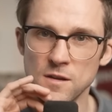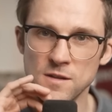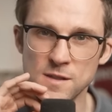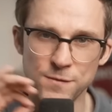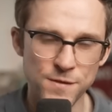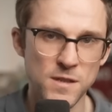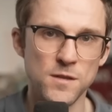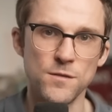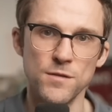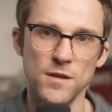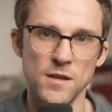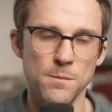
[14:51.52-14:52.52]

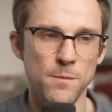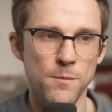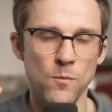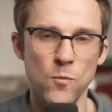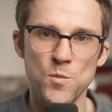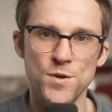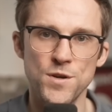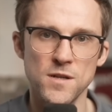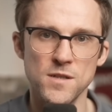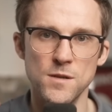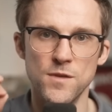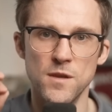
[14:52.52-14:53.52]
definitively more
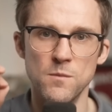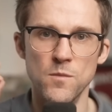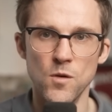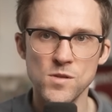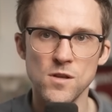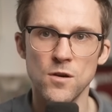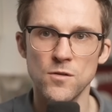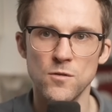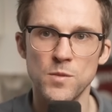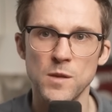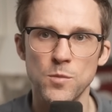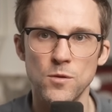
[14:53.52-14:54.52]
productive than most other
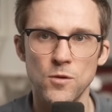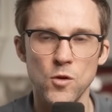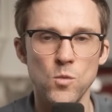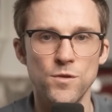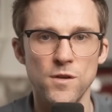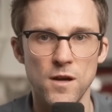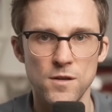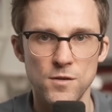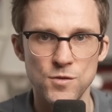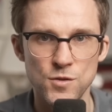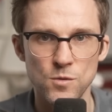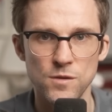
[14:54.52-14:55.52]
people who are not
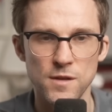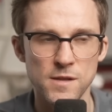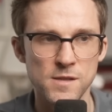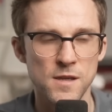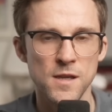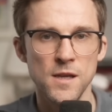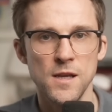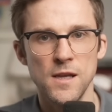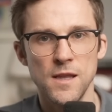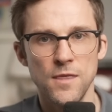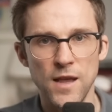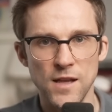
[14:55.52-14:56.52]
doing this
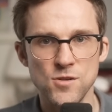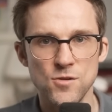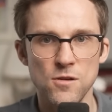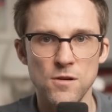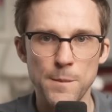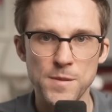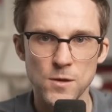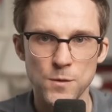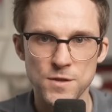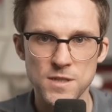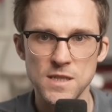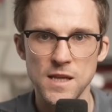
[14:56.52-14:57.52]
that's your episode
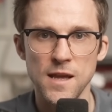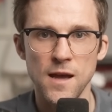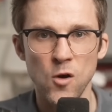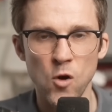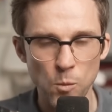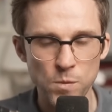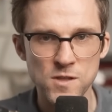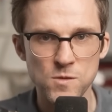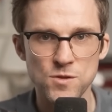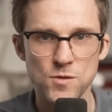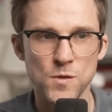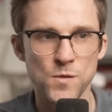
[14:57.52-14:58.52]
for today. I hope this
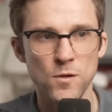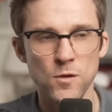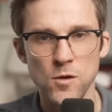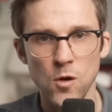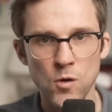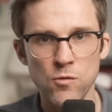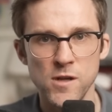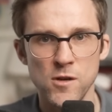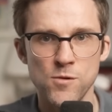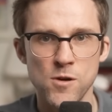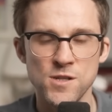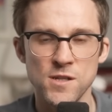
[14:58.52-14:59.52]
was useful. Go create your
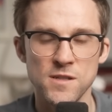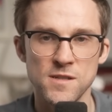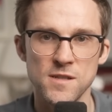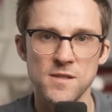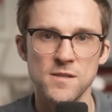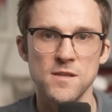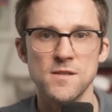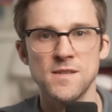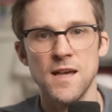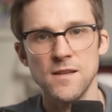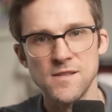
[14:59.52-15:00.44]
project assistance. Tell